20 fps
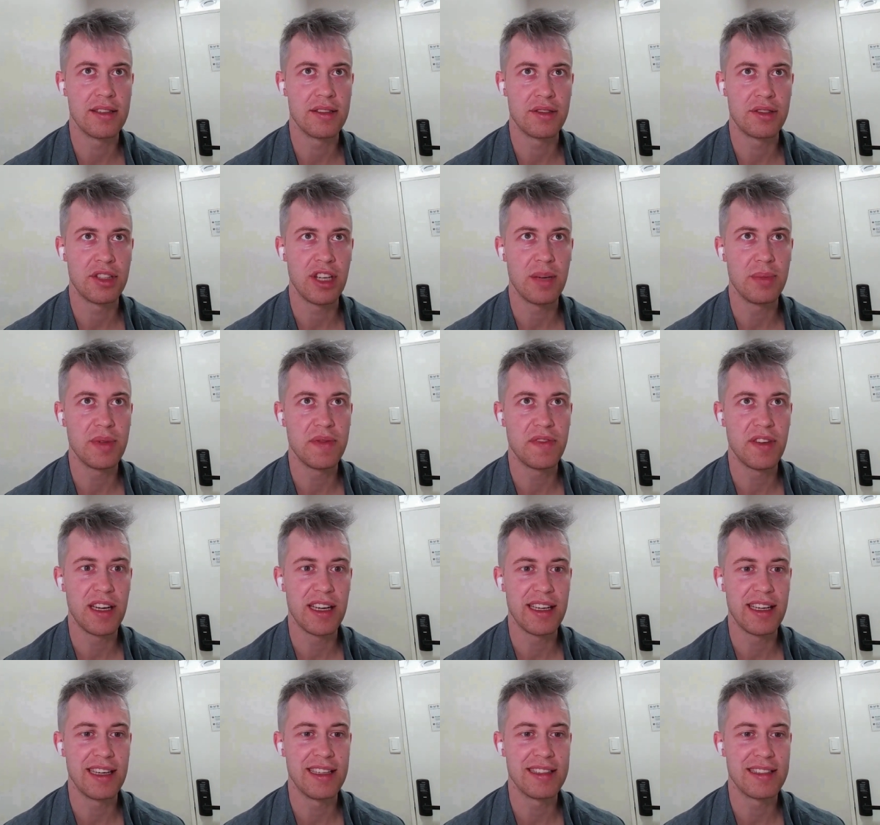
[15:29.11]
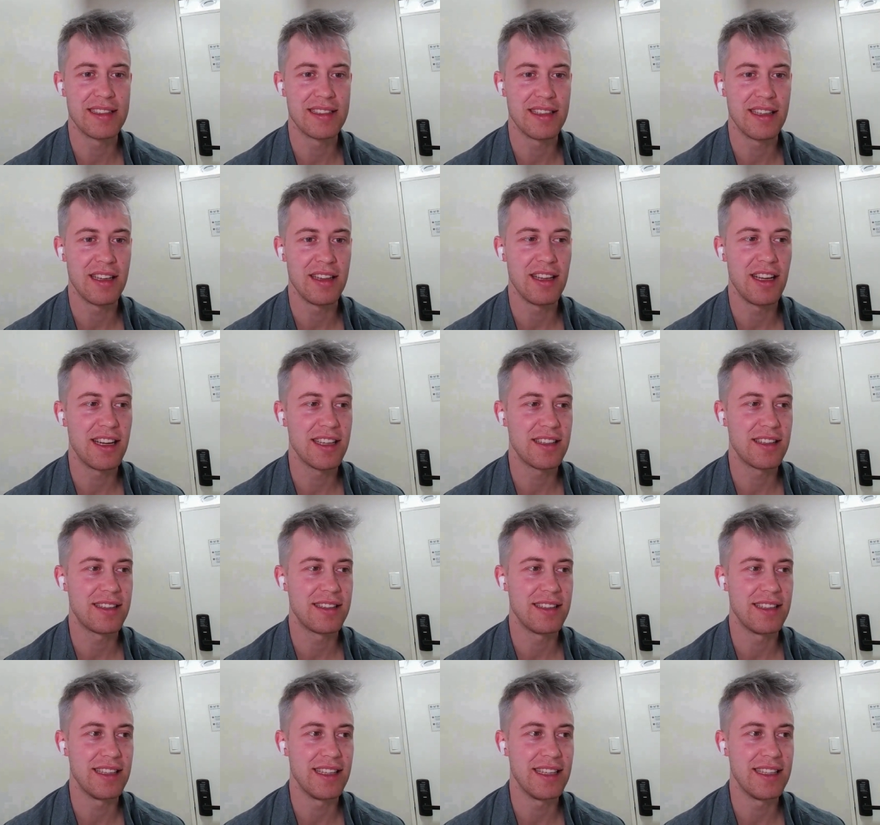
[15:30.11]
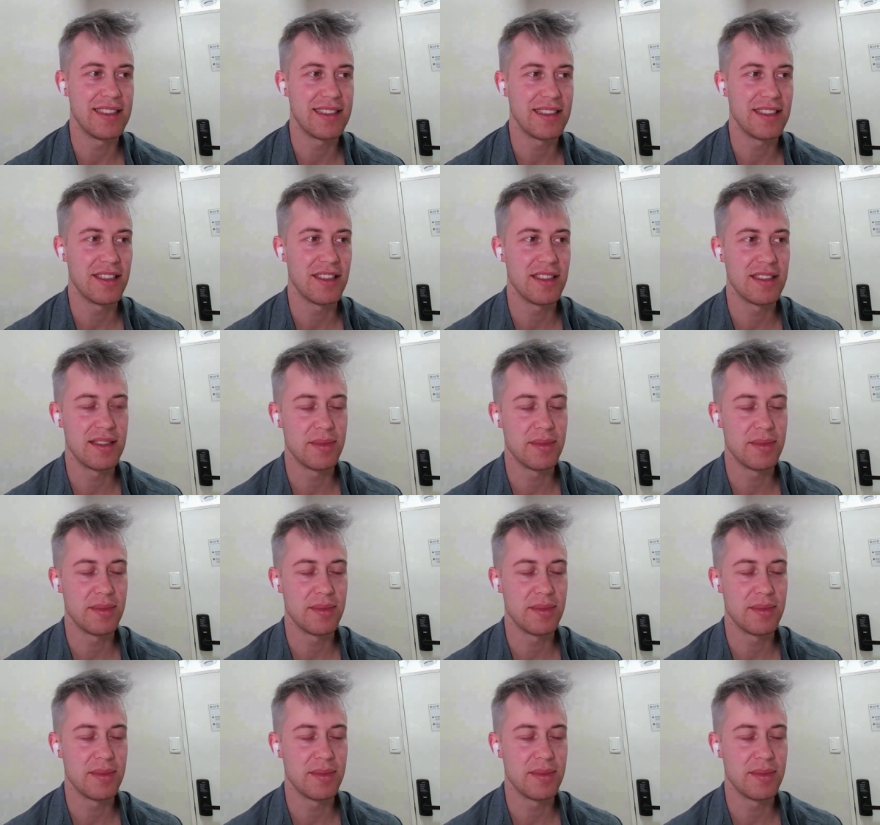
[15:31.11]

Shopify is a lot easier